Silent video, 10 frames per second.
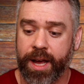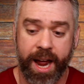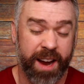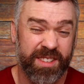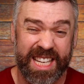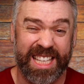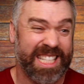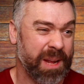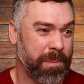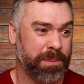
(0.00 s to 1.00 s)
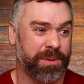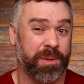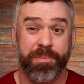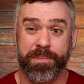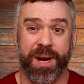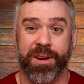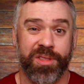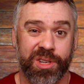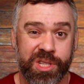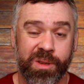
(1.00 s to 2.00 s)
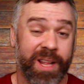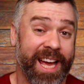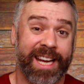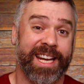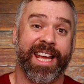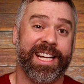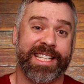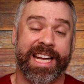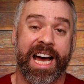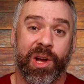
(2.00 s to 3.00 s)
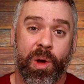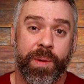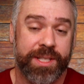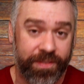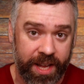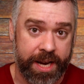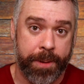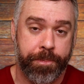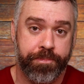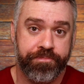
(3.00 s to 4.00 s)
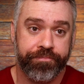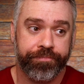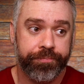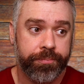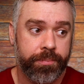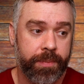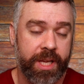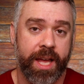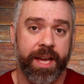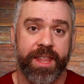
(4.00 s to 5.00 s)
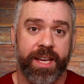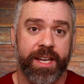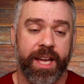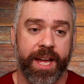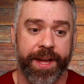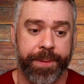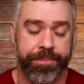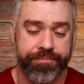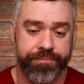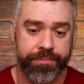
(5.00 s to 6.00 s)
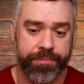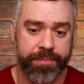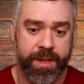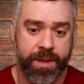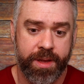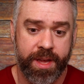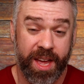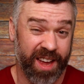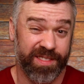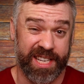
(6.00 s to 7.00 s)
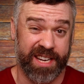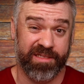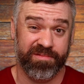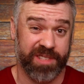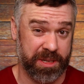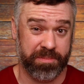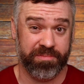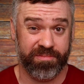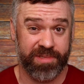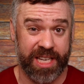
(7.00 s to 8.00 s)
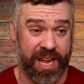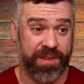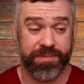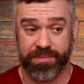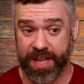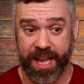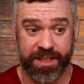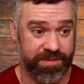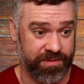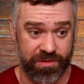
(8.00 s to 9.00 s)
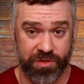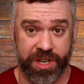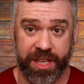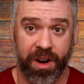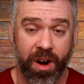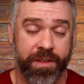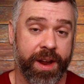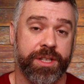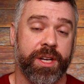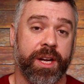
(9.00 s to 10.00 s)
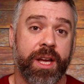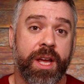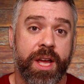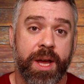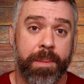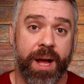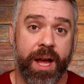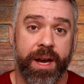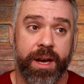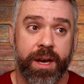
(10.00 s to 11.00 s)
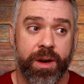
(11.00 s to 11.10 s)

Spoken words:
I've seen some people bare their soul, and it's not always funny. I think I've seen some stuff that's really heart-wrenching, but